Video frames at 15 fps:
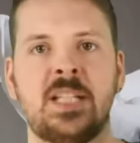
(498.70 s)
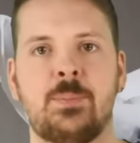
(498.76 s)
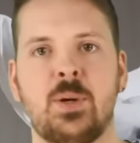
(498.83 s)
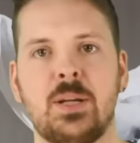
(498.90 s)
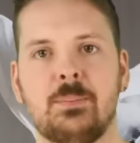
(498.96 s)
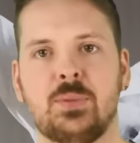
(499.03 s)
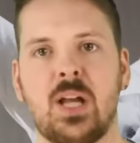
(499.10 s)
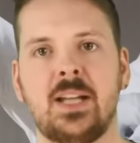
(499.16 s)
To put
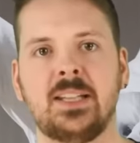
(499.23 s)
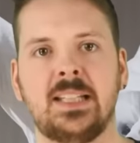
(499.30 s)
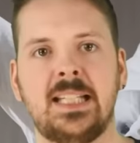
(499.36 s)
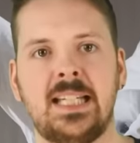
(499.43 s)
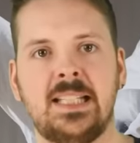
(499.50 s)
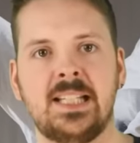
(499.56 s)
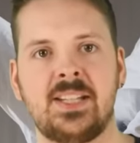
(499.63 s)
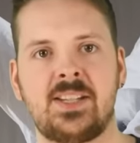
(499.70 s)
it
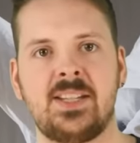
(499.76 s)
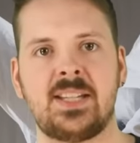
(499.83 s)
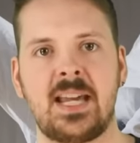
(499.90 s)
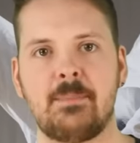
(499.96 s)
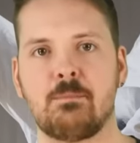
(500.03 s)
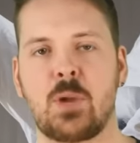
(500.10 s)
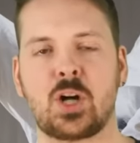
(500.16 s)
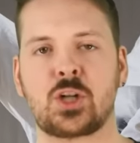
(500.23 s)
bluntly, this is
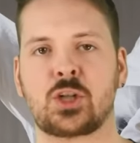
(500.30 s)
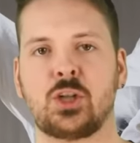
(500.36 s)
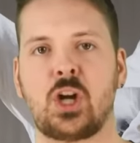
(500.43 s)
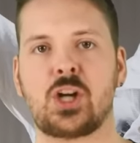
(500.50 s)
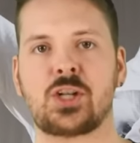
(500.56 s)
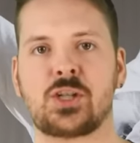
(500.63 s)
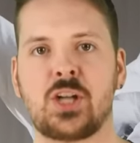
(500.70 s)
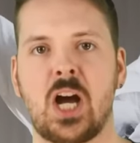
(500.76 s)
a martial
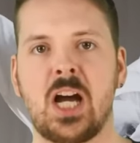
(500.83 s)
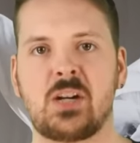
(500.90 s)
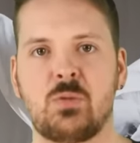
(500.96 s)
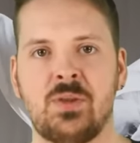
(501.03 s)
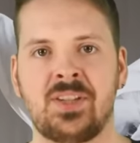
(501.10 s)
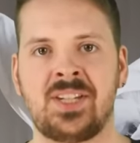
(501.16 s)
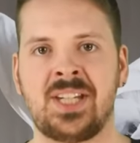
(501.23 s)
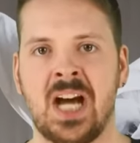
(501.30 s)
arts doc
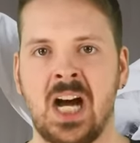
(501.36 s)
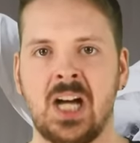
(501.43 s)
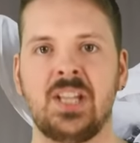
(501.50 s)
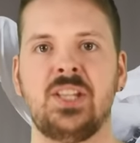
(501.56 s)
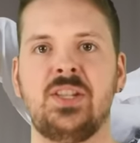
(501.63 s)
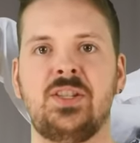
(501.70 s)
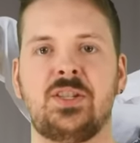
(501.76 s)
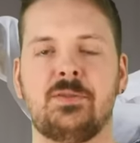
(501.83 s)
with
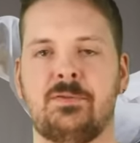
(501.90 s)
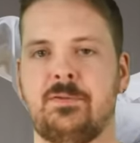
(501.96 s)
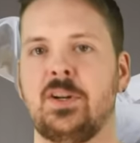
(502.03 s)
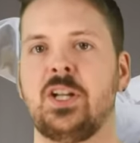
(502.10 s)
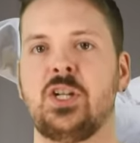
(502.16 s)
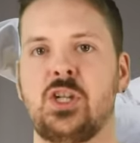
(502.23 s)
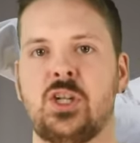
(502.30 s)
tons of footage